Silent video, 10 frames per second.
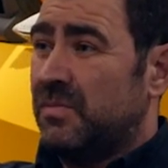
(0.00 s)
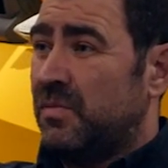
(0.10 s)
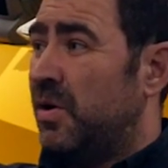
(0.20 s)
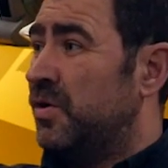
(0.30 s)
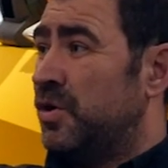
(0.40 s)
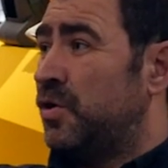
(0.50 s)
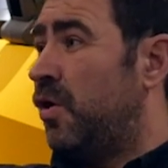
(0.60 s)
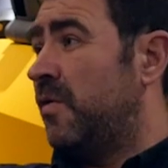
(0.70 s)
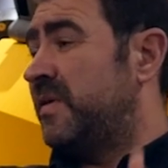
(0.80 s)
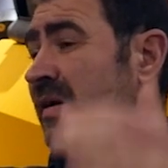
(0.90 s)
where do you
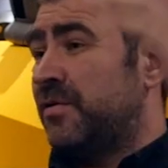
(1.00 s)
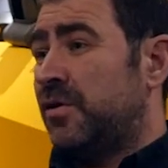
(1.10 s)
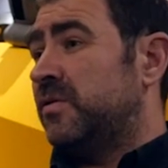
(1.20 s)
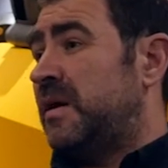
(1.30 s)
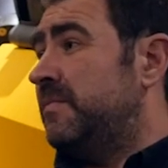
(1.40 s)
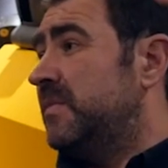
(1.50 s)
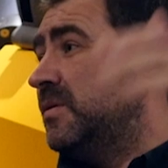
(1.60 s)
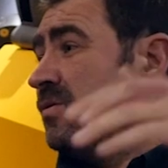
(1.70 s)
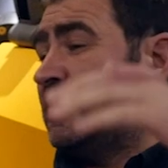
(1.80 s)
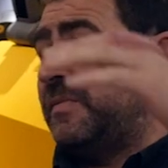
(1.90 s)
go if you haven't got them
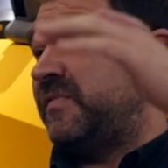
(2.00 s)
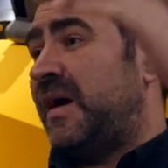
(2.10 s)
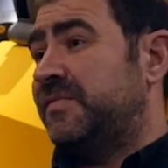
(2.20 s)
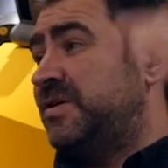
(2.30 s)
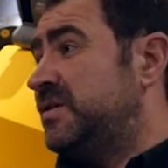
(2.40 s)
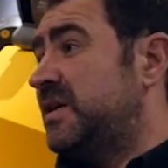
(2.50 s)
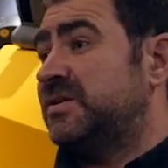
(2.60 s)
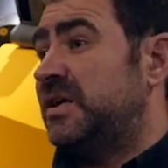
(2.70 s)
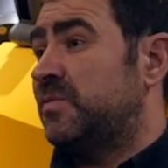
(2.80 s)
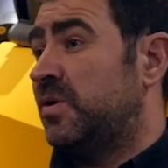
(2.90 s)
5
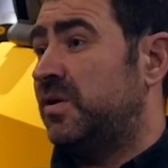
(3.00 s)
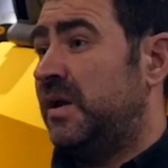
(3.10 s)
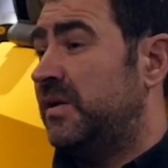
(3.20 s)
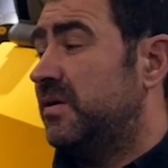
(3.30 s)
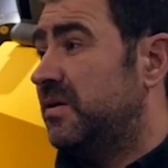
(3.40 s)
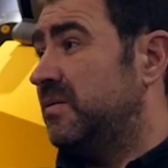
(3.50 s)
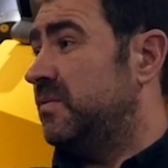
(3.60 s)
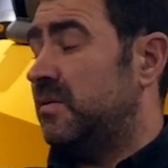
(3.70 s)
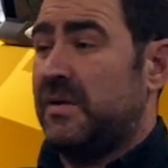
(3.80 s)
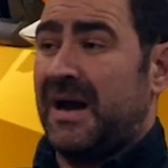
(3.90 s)
GCSEs? What you need?
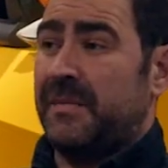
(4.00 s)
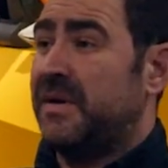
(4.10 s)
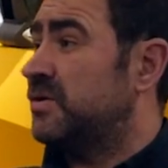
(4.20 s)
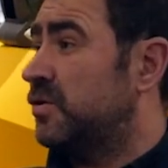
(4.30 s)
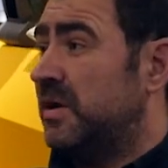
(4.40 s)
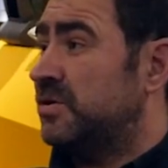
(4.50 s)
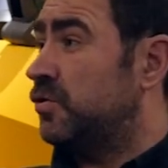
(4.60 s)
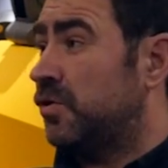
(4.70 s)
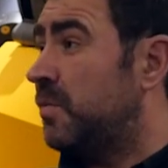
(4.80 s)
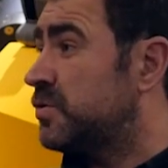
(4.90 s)
The army is a
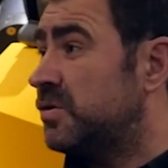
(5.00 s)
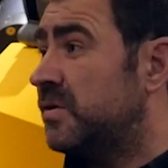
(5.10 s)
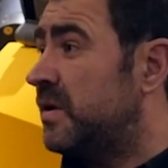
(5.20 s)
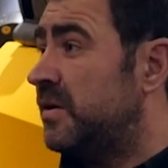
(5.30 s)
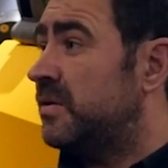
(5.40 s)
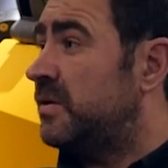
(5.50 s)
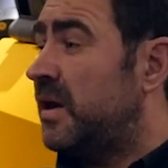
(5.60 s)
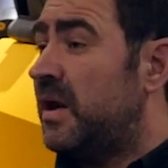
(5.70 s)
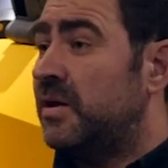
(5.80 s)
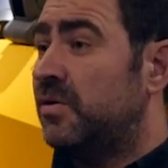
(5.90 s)
good option at the end of the
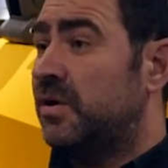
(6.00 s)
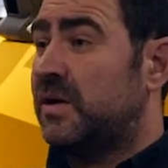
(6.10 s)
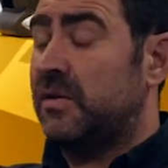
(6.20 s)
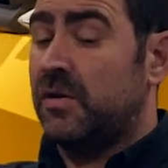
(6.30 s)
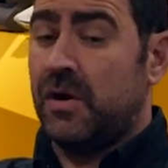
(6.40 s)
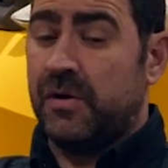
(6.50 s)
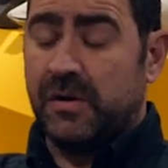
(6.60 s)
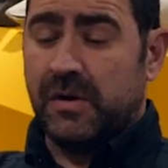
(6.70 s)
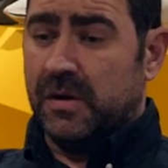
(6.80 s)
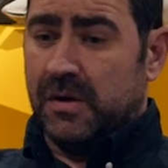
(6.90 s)
day. You know, you can
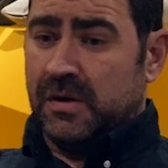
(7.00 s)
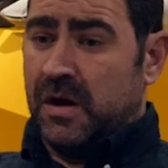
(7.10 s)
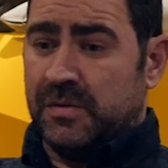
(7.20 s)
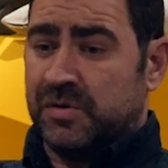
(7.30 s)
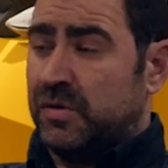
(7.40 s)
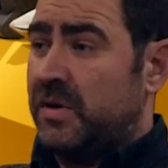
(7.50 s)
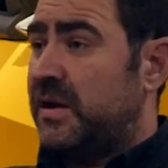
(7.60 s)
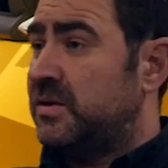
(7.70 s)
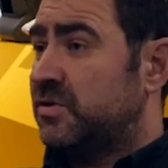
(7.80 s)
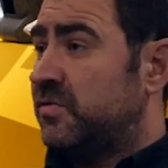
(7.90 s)
learn some
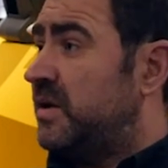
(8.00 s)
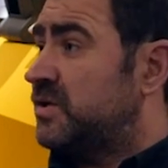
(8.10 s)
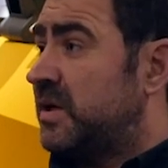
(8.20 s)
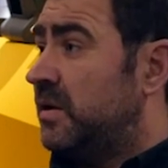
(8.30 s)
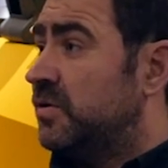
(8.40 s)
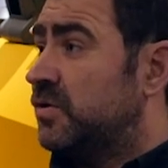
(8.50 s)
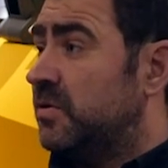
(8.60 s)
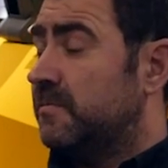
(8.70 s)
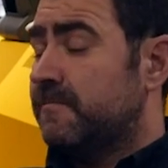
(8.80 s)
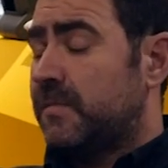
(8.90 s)
great skills, and